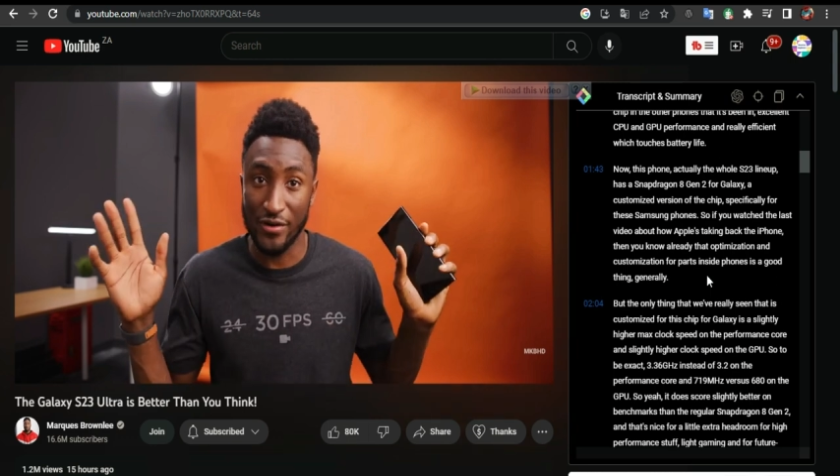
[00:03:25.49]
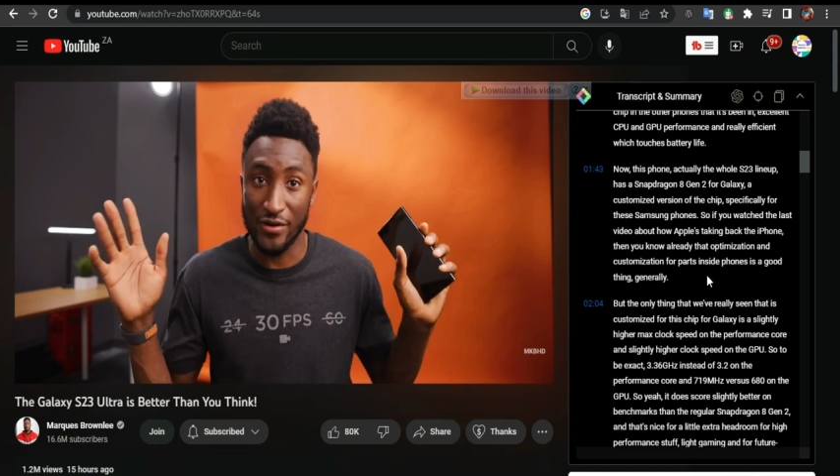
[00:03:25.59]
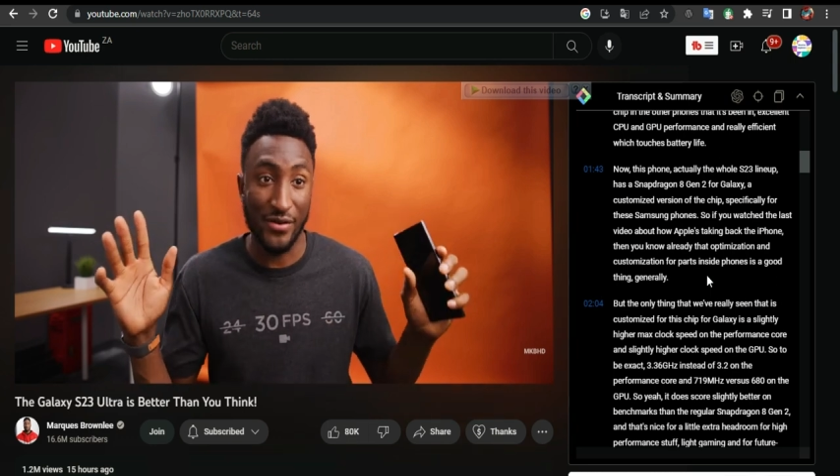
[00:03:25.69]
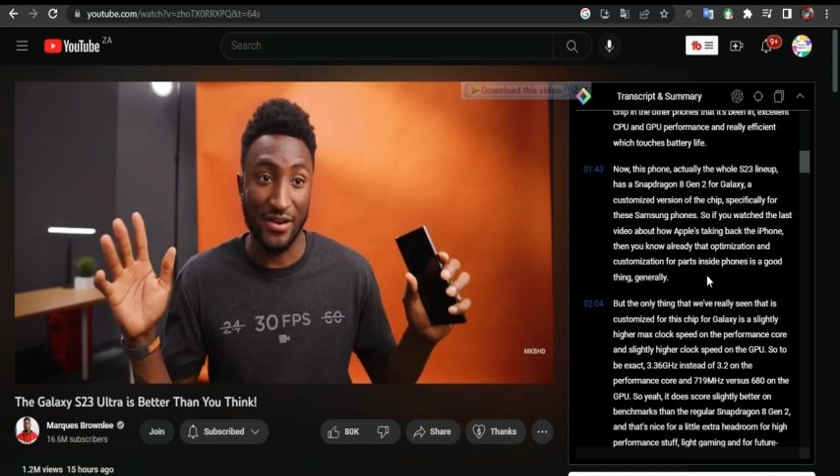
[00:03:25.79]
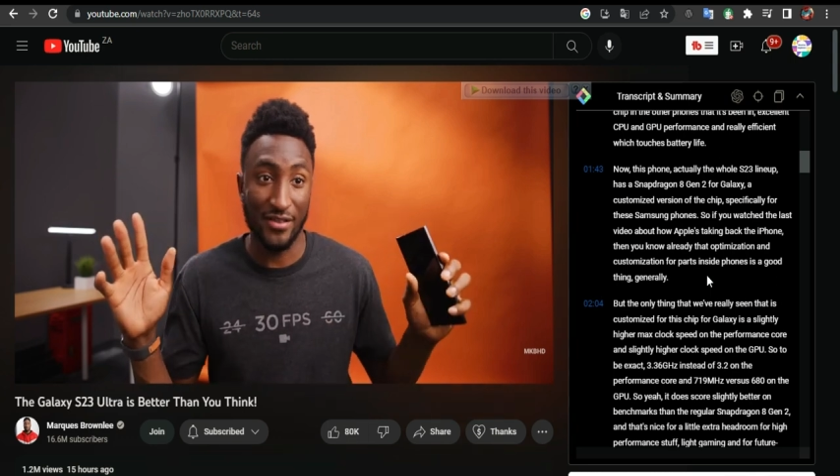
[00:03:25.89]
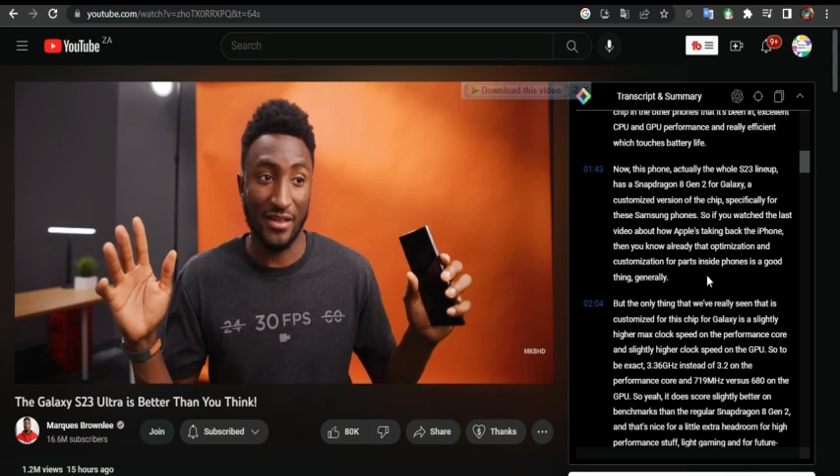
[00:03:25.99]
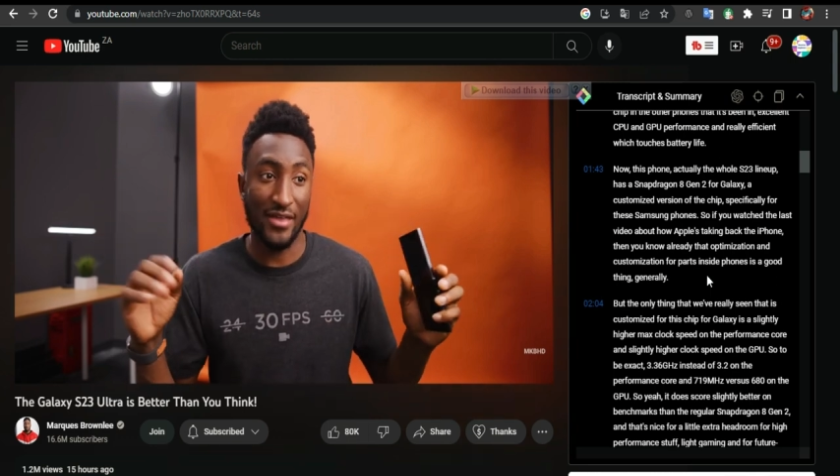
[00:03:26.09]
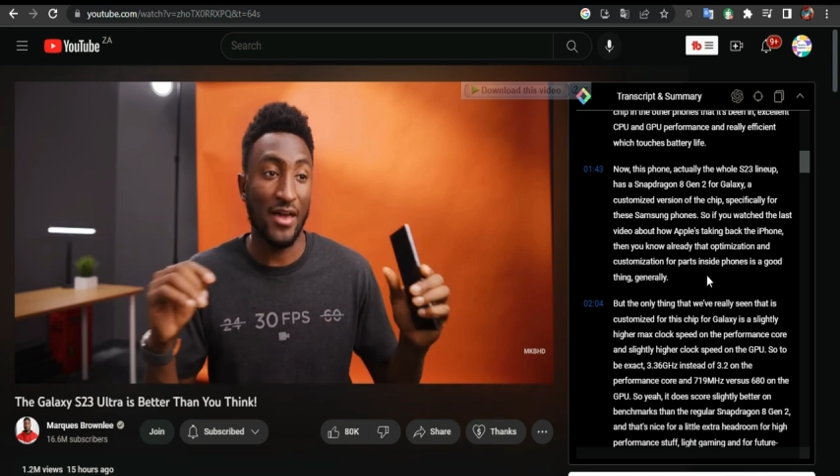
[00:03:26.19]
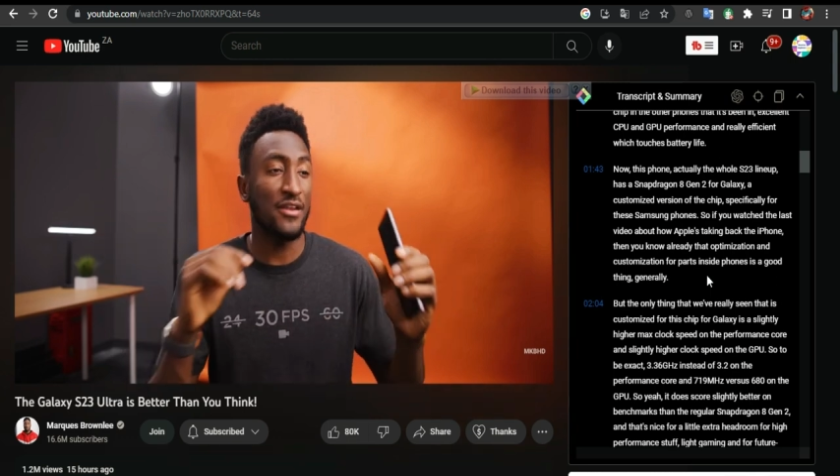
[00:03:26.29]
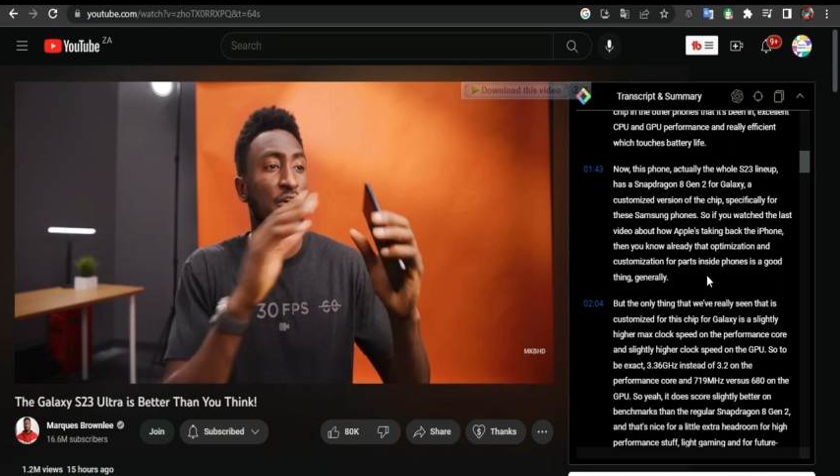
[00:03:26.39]
share,
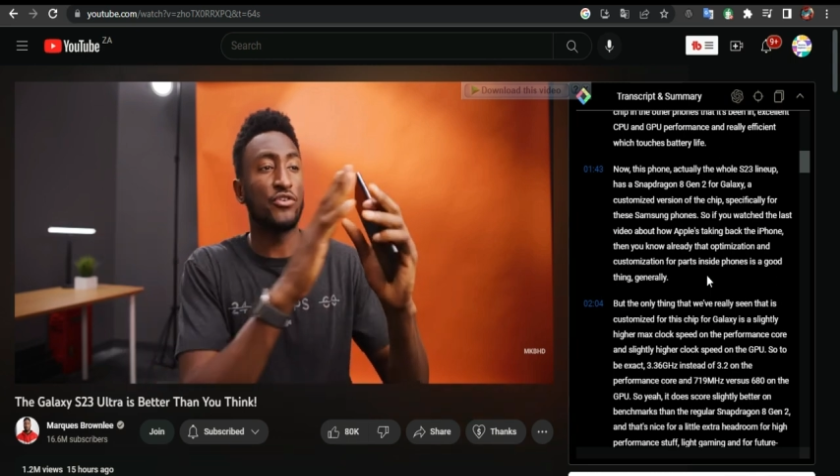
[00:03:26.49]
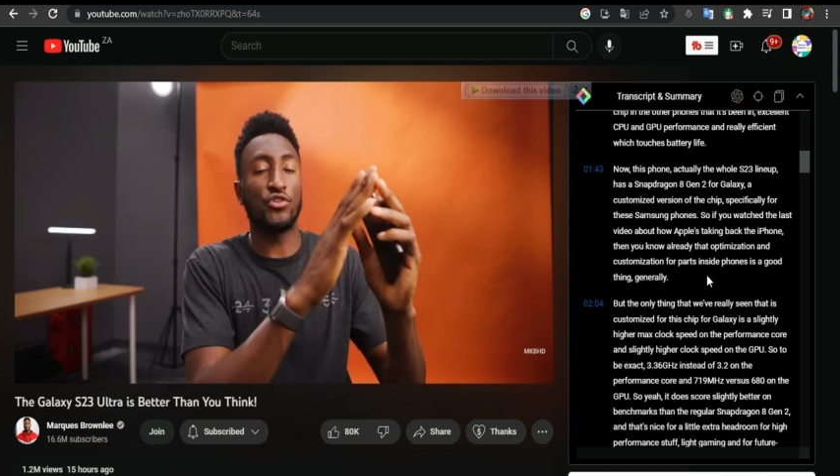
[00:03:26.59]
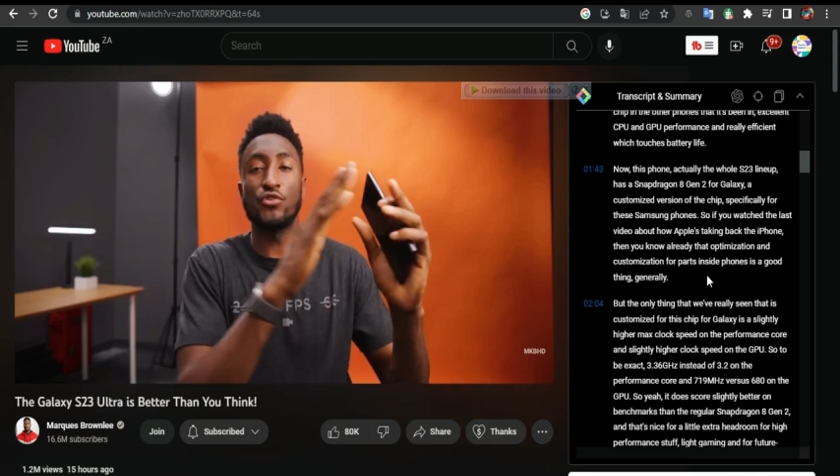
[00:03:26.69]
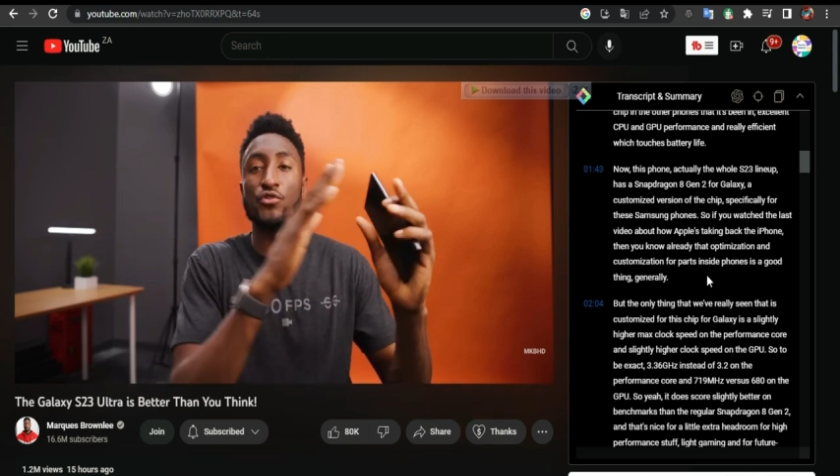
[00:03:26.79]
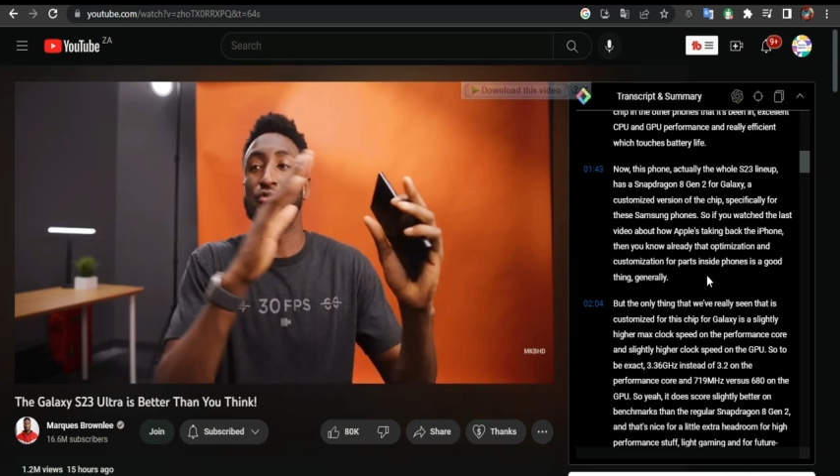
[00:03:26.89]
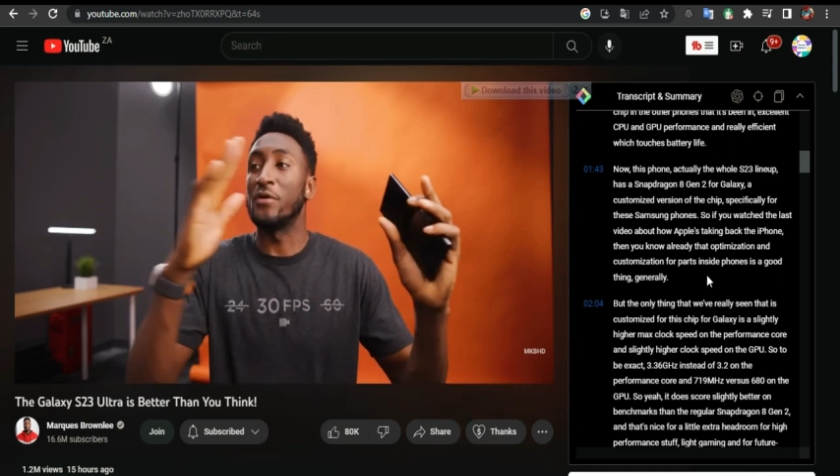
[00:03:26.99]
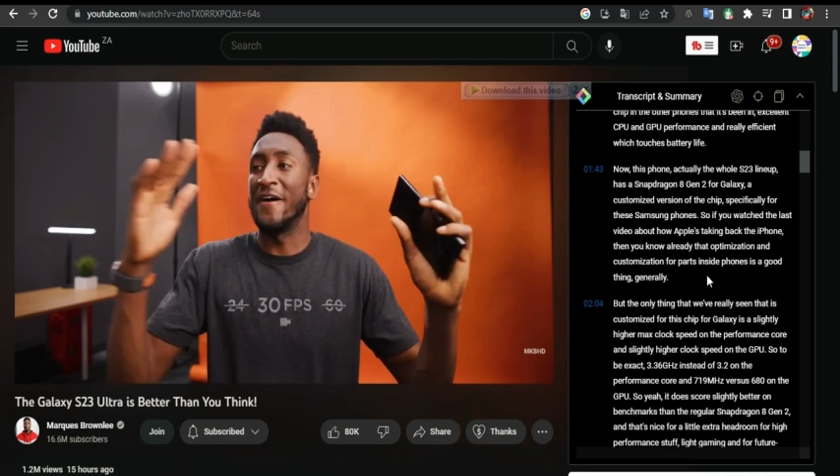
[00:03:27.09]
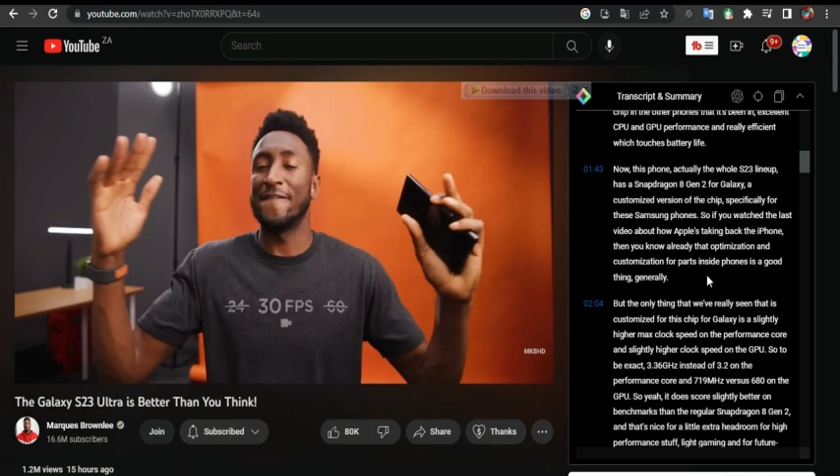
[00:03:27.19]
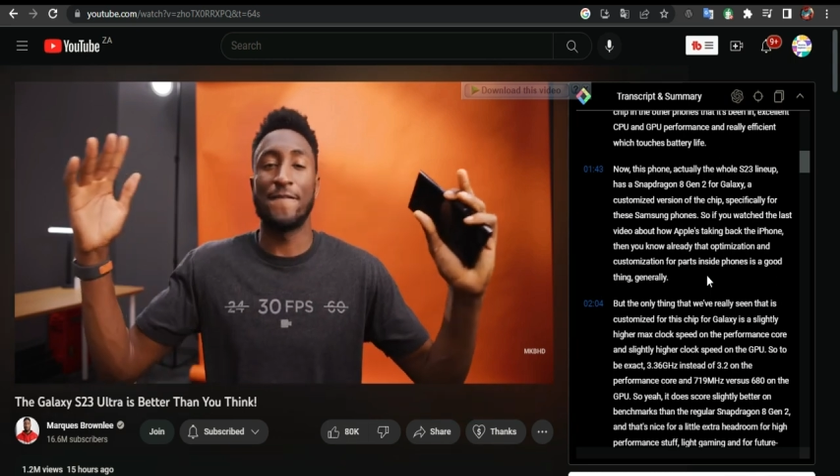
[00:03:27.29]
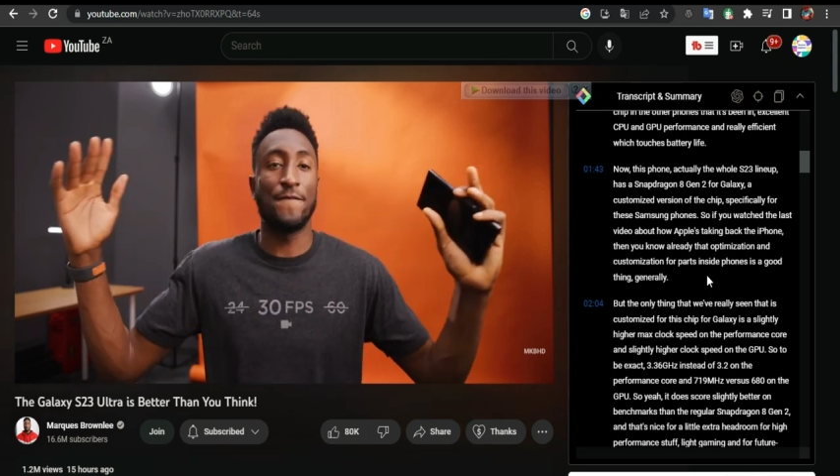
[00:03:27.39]
and
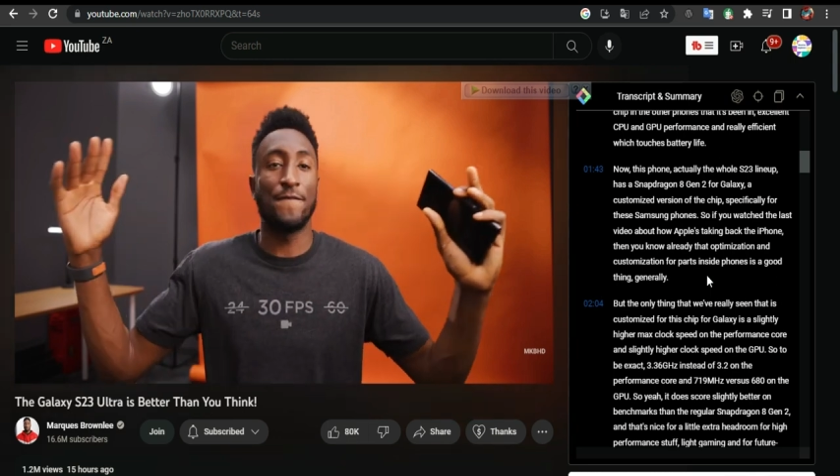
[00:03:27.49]
subscribe.